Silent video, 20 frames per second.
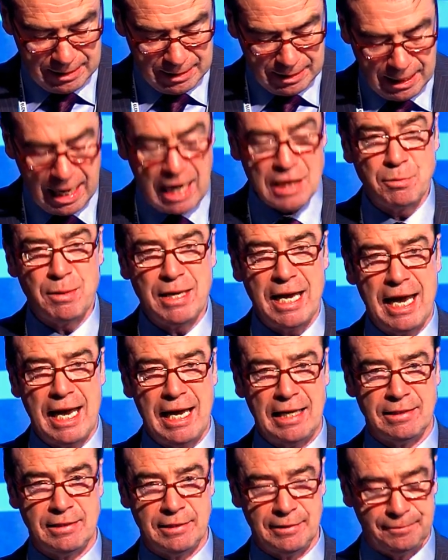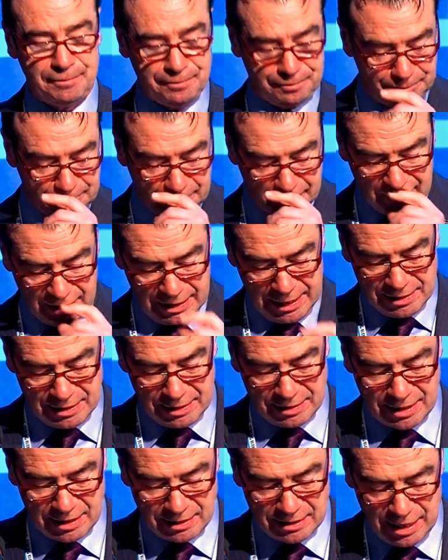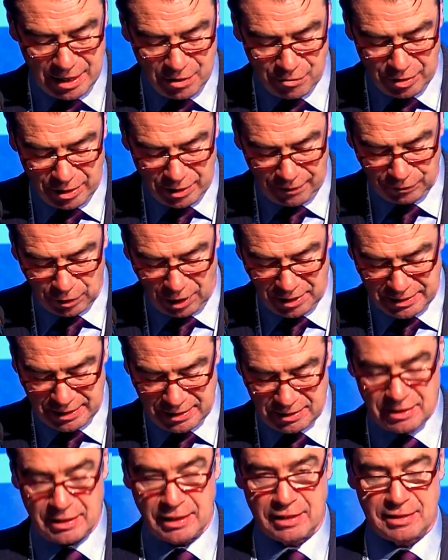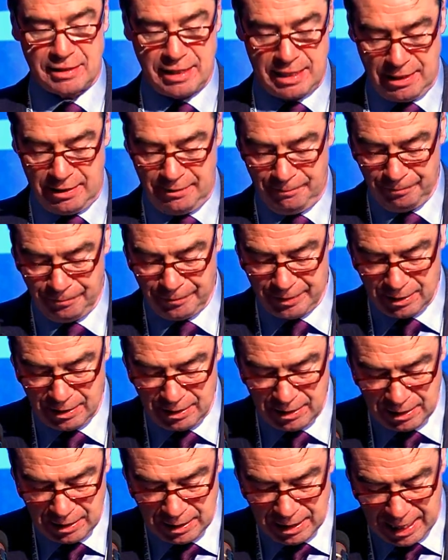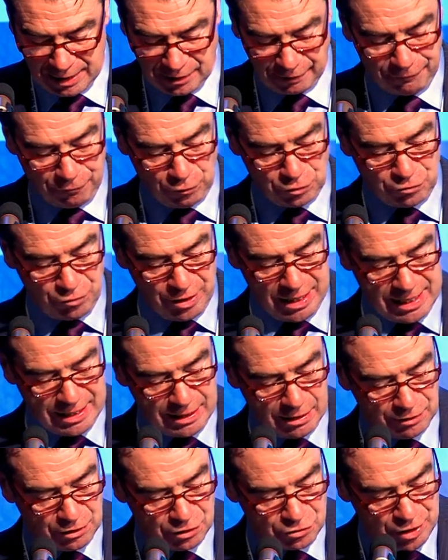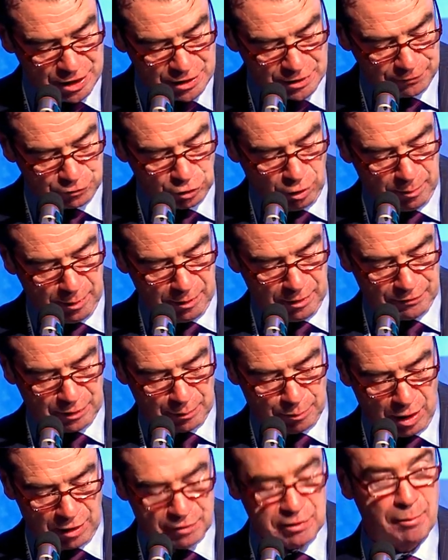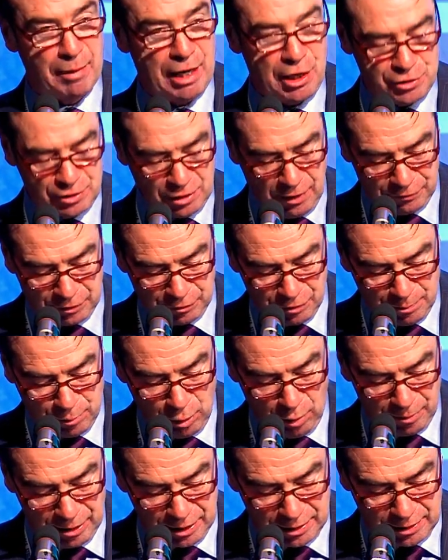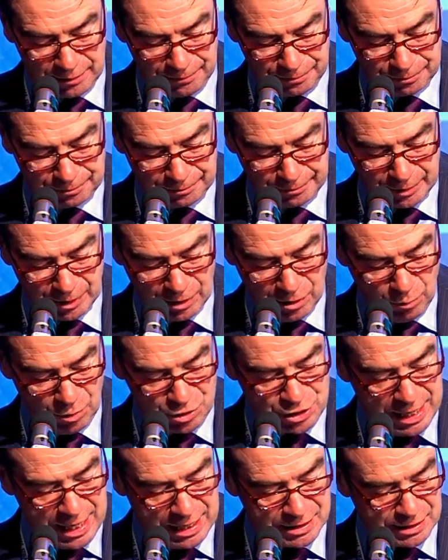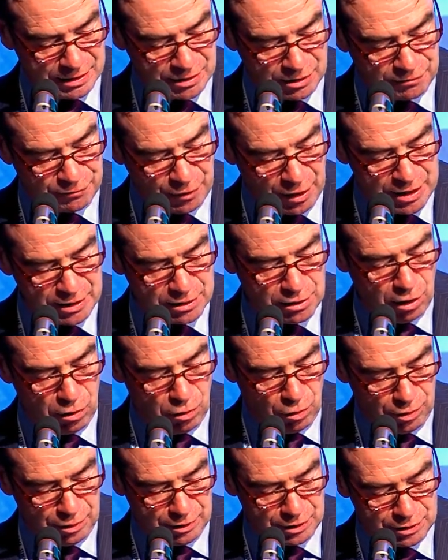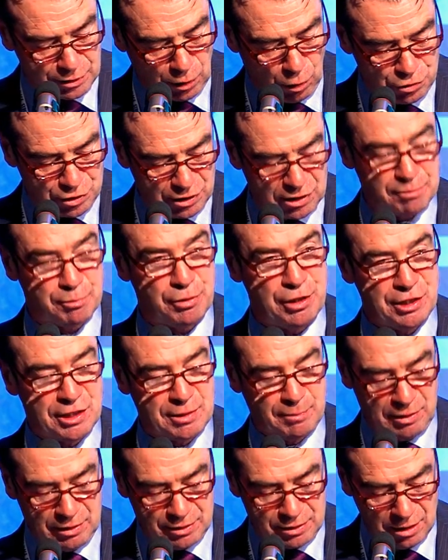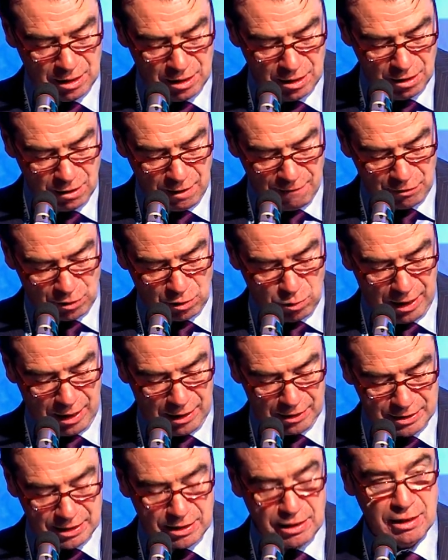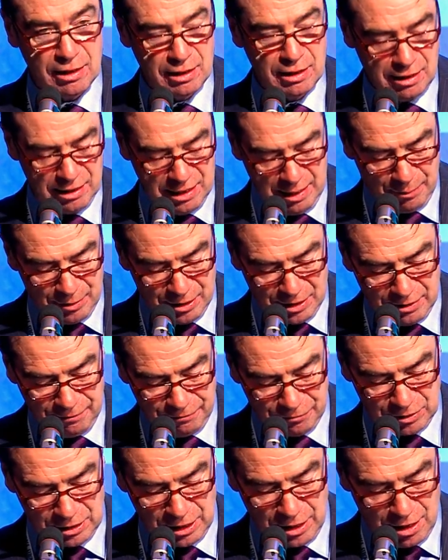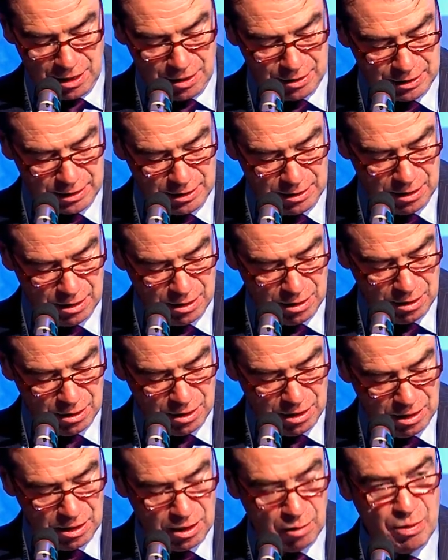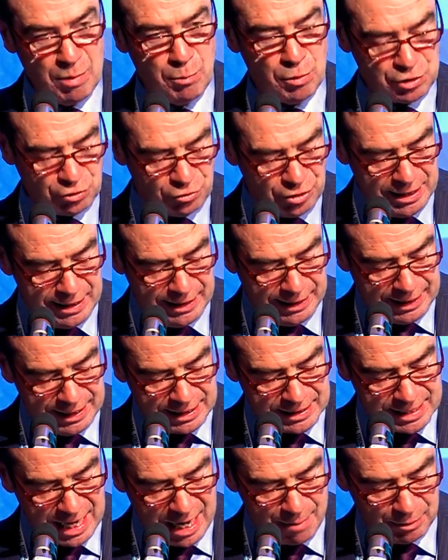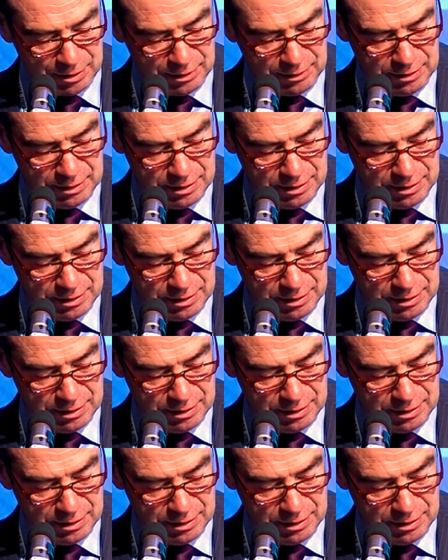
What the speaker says: As we head into the centenary of 1916 and the first reading on the streets of Dublin of the Proclamation of the Republic, which has as its very core the socialist principles of equality, liberty, fraternity, we must critically examine